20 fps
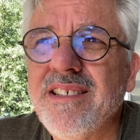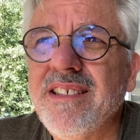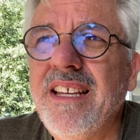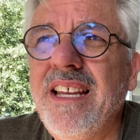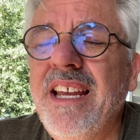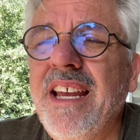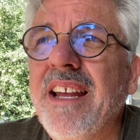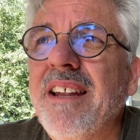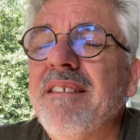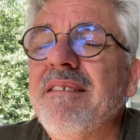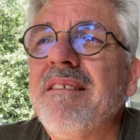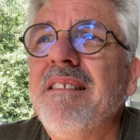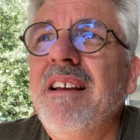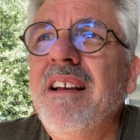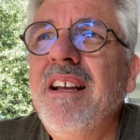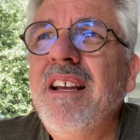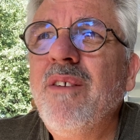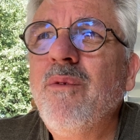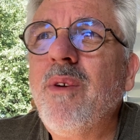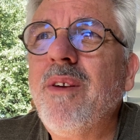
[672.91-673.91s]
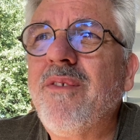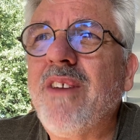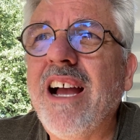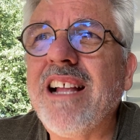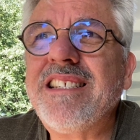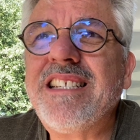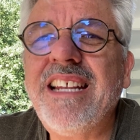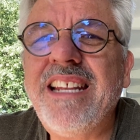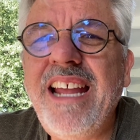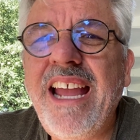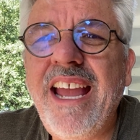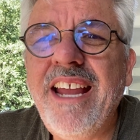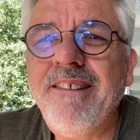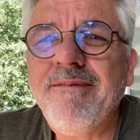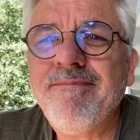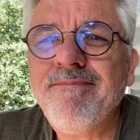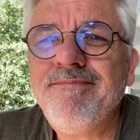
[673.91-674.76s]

And we've got today.